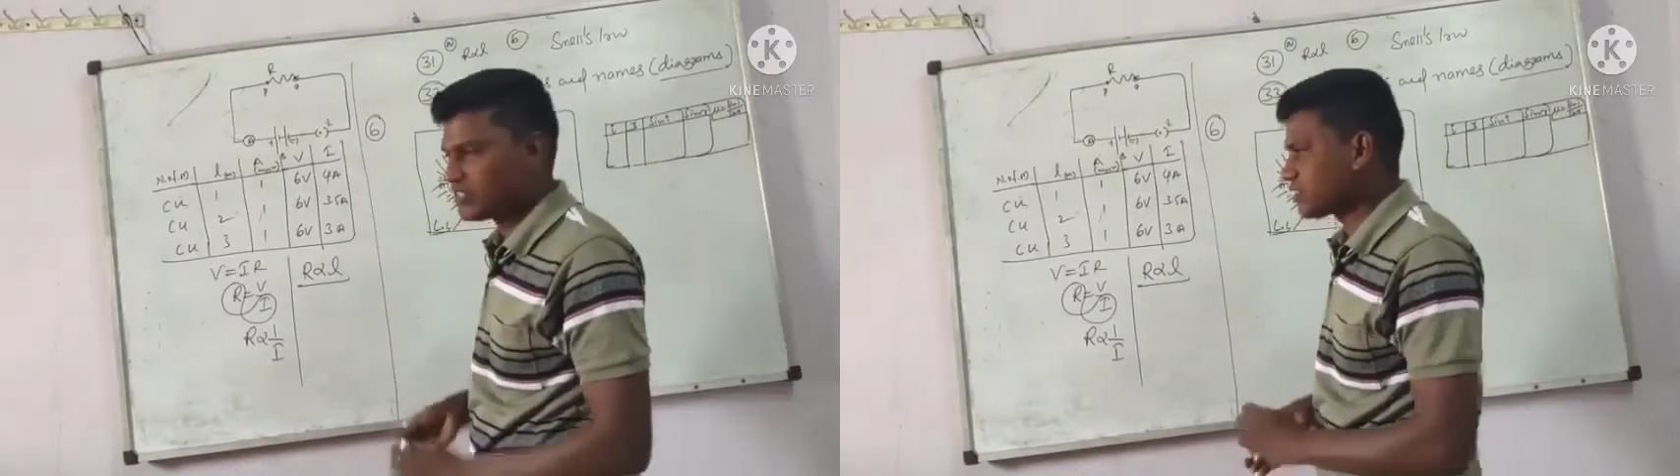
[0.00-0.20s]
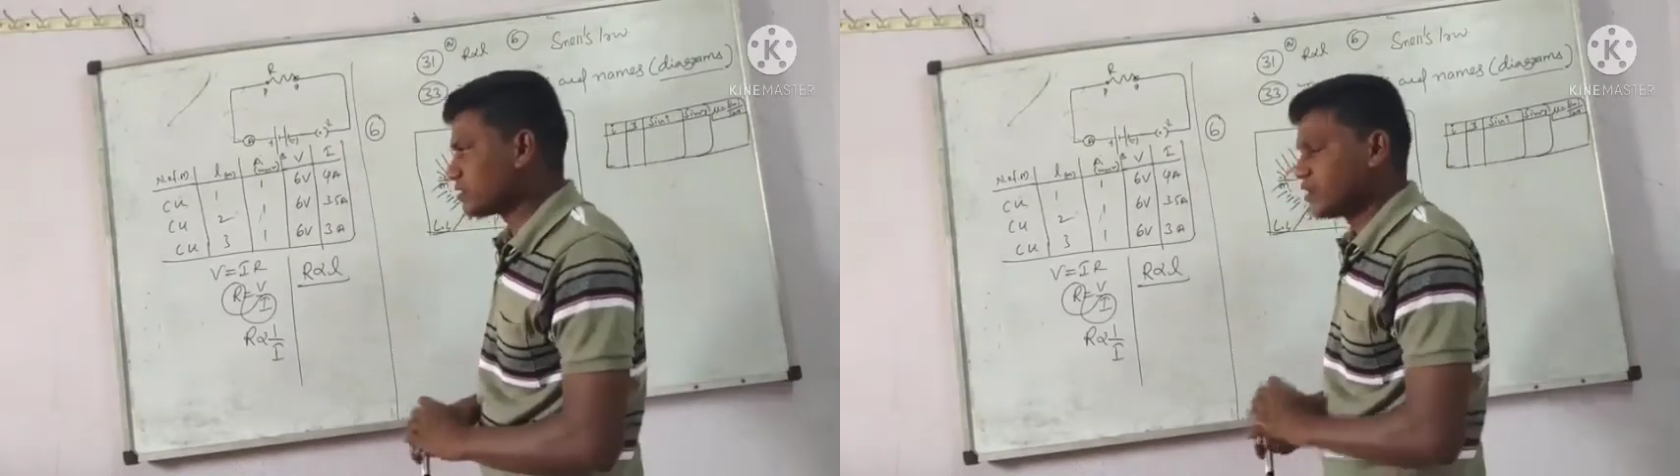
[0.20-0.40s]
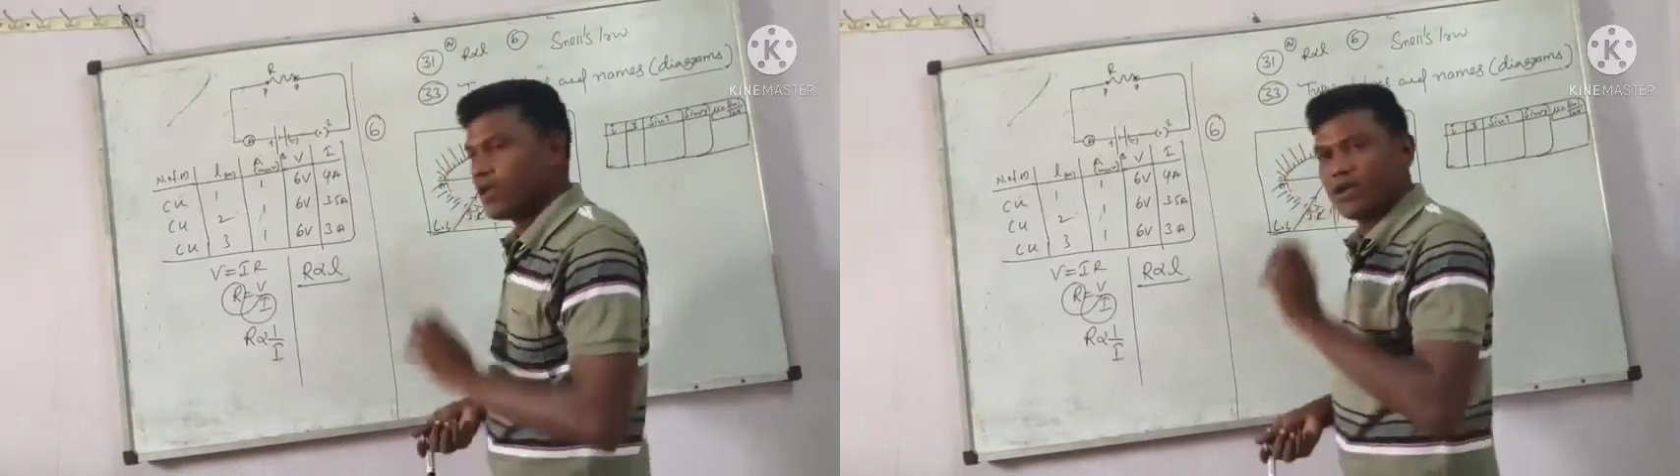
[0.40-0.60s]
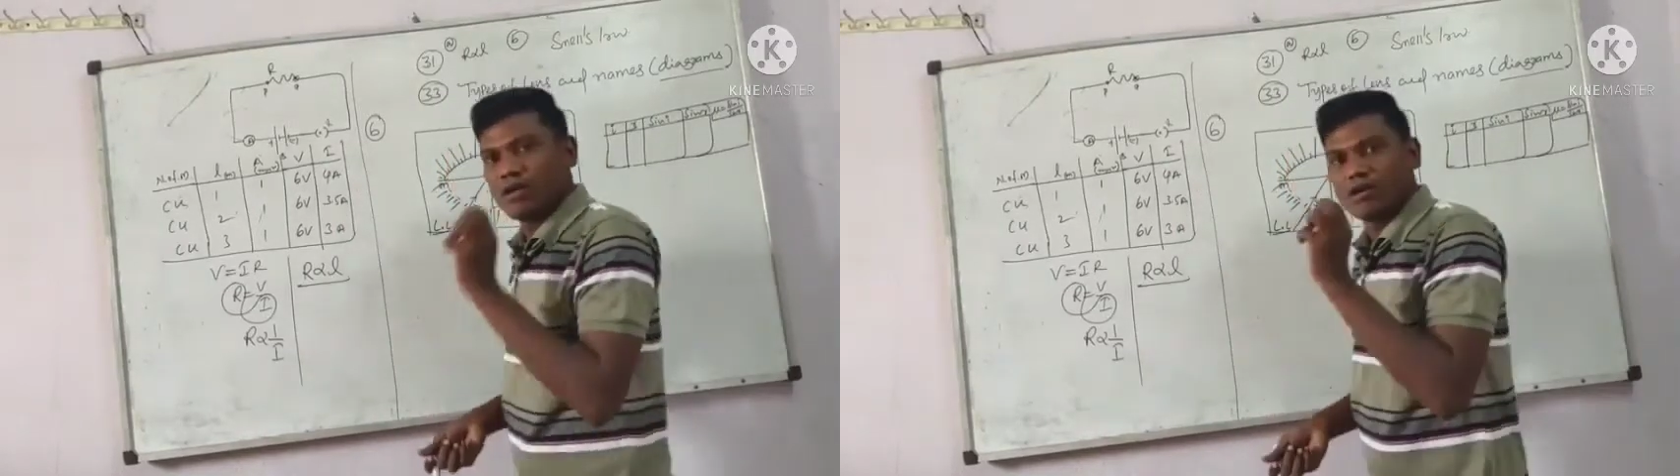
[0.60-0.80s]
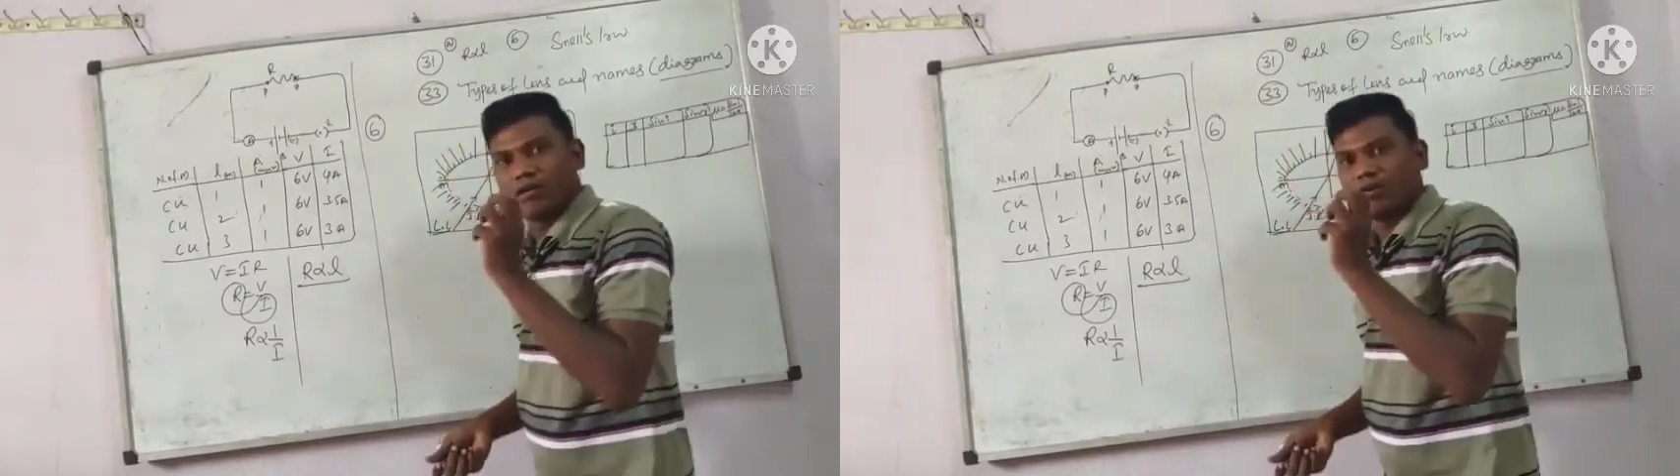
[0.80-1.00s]
means,
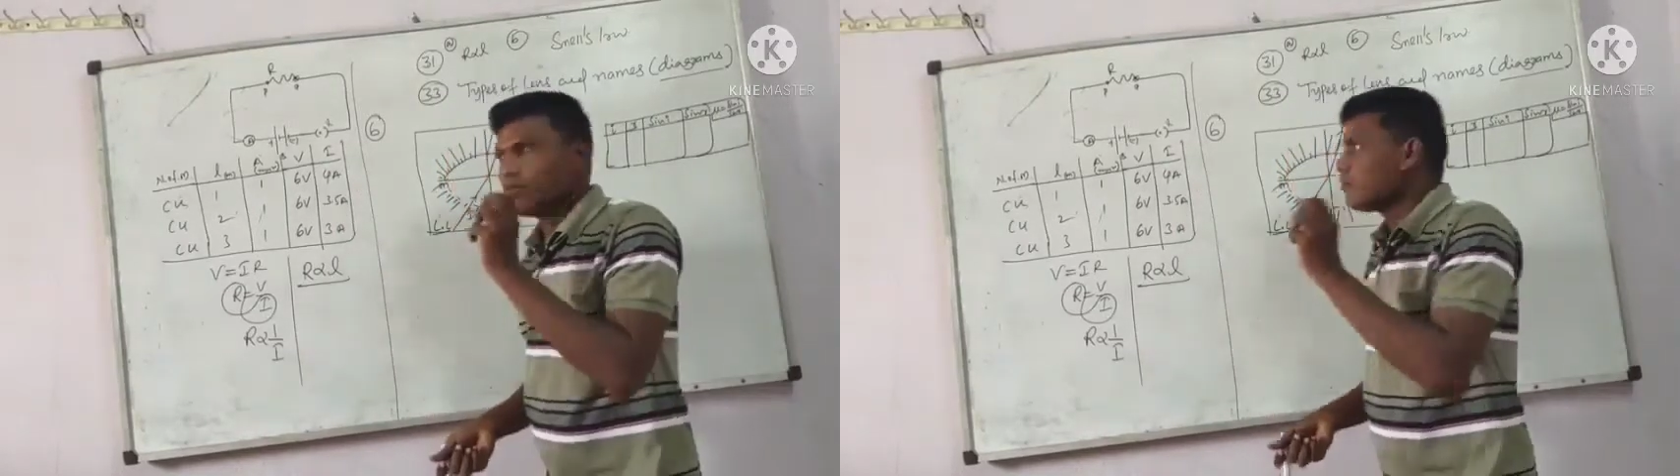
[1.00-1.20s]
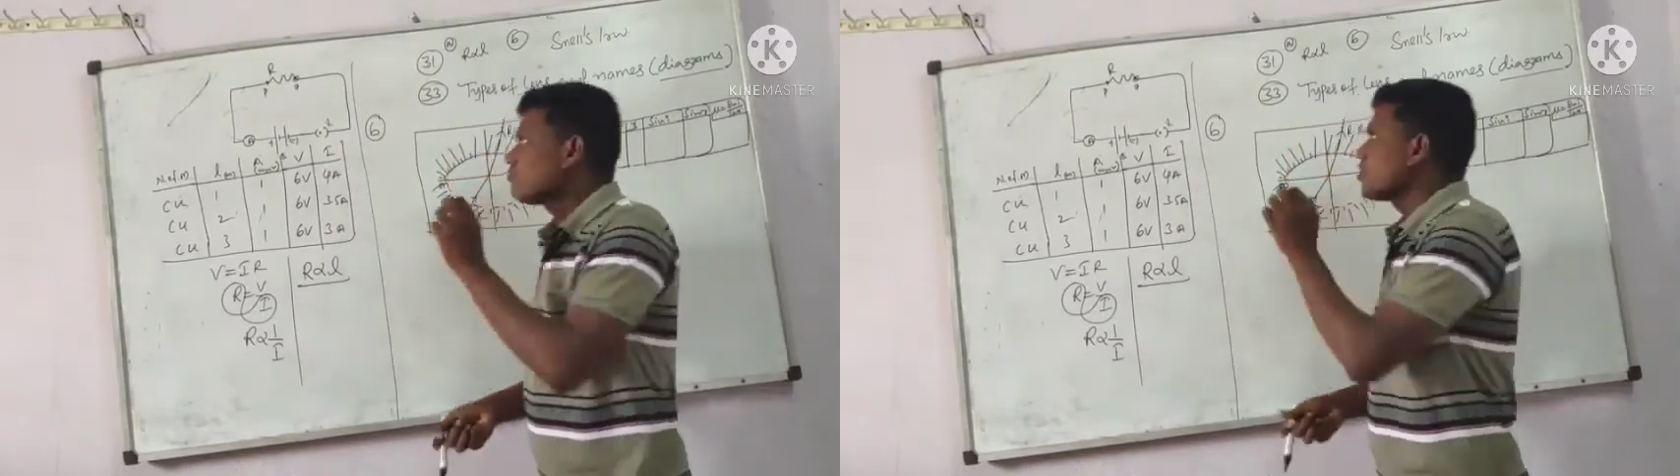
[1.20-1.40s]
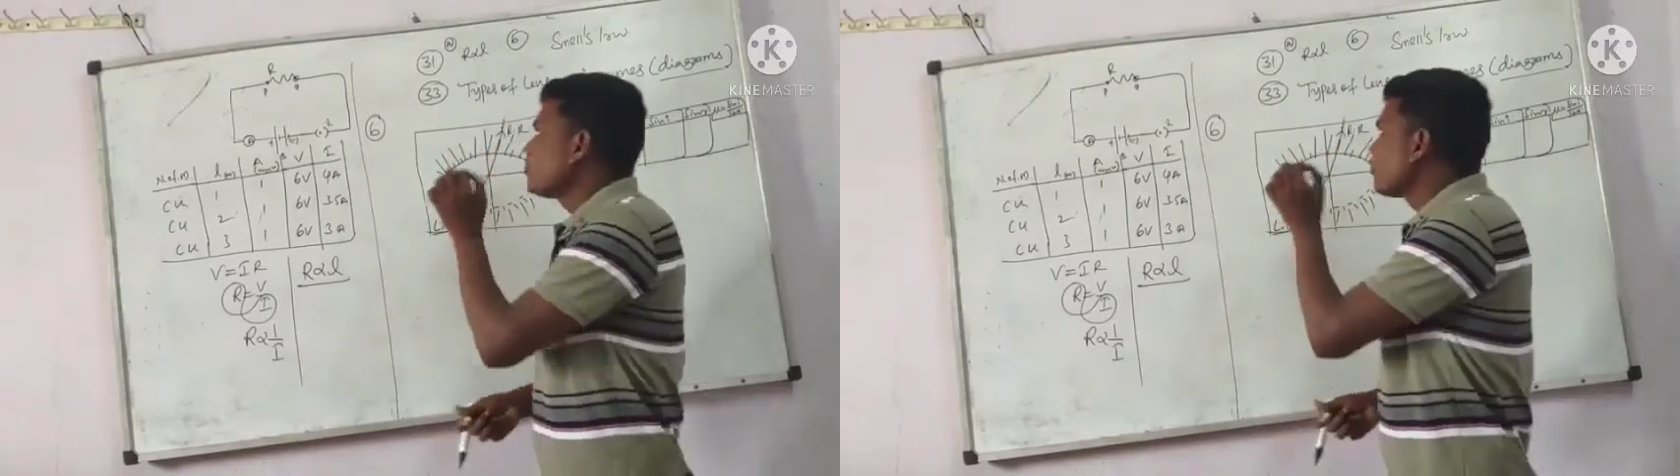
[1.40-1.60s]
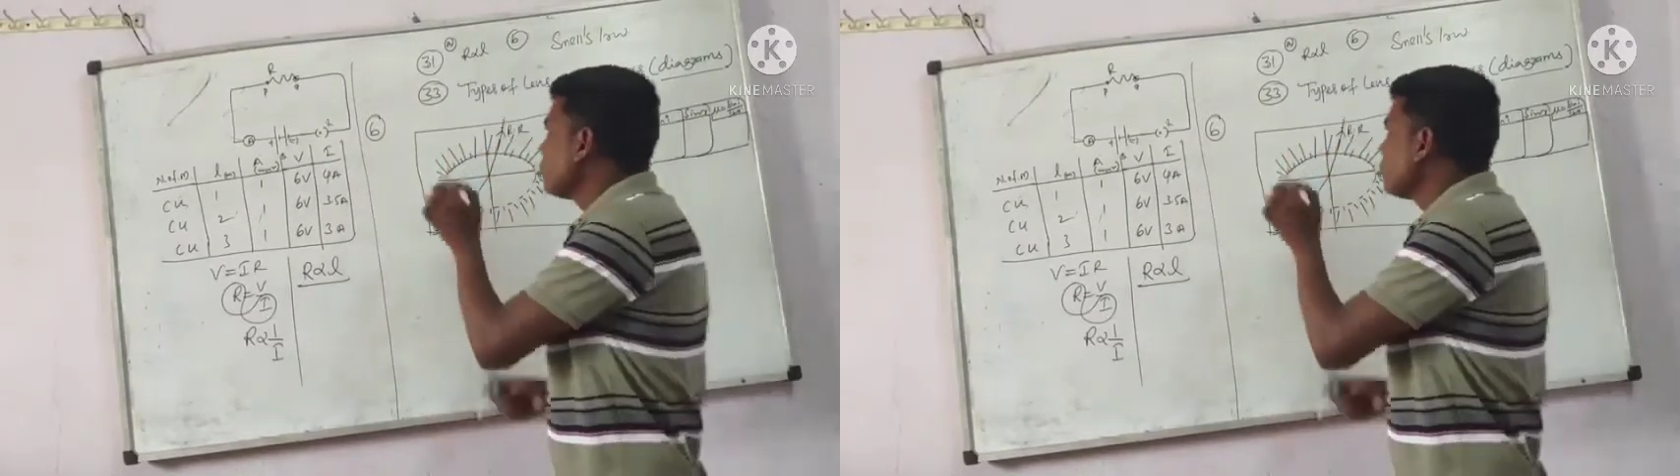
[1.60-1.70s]
for